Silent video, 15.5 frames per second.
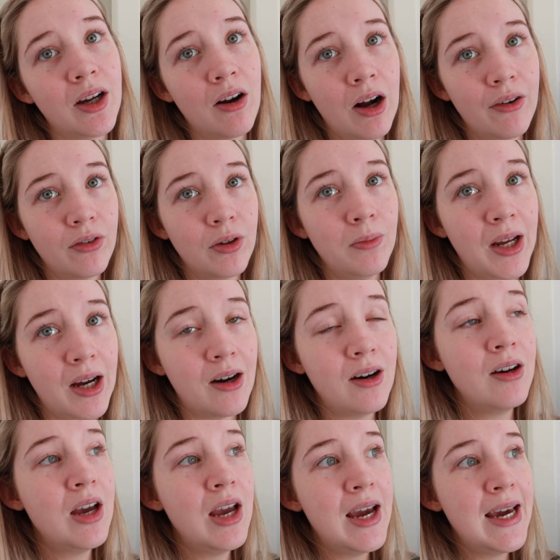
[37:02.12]
the craft room
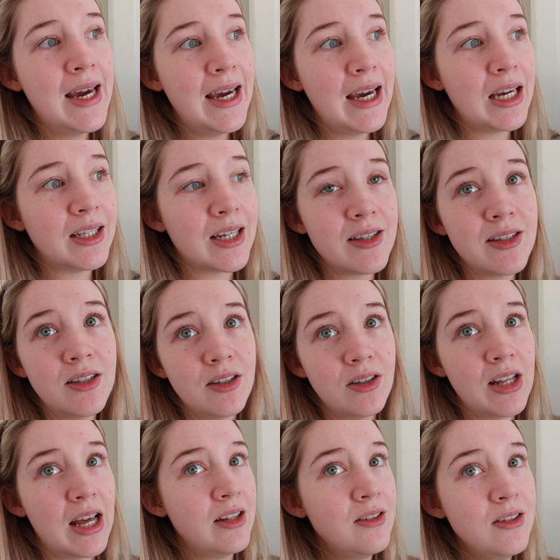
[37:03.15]
now. And that's,
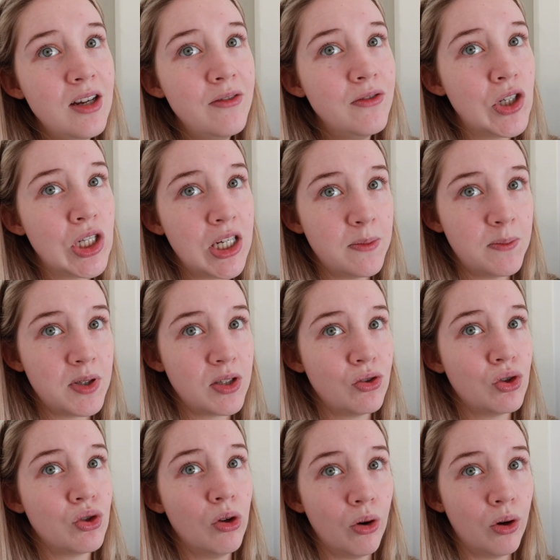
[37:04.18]
that stuff chips
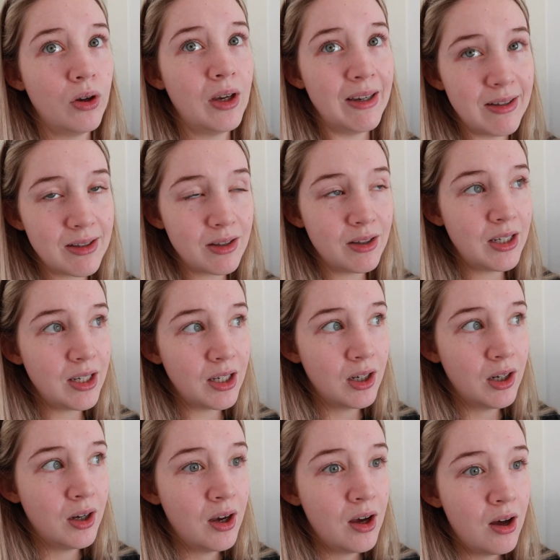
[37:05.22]
so easily.
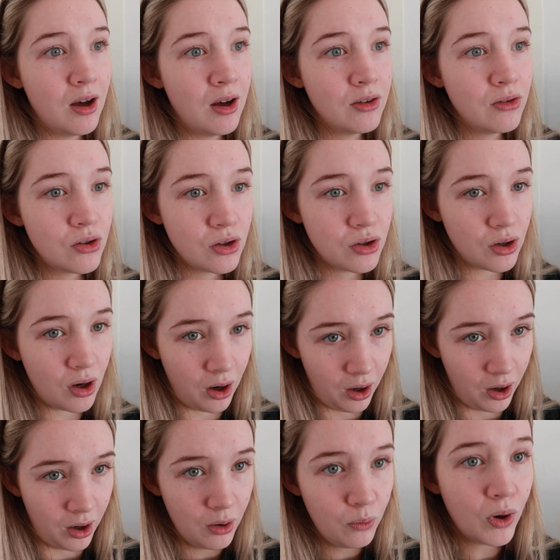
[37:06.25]

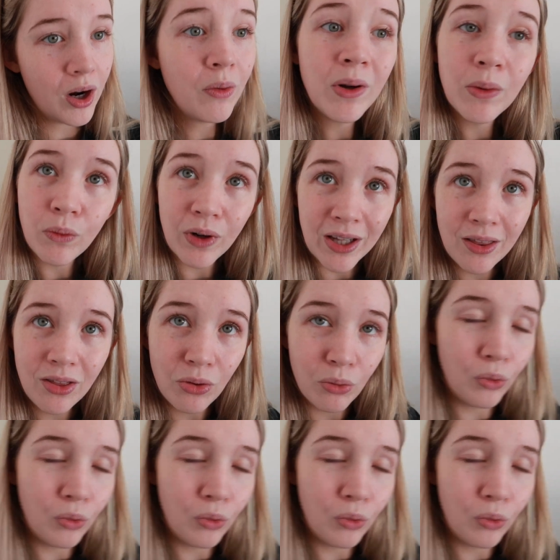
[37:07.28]
So what I went with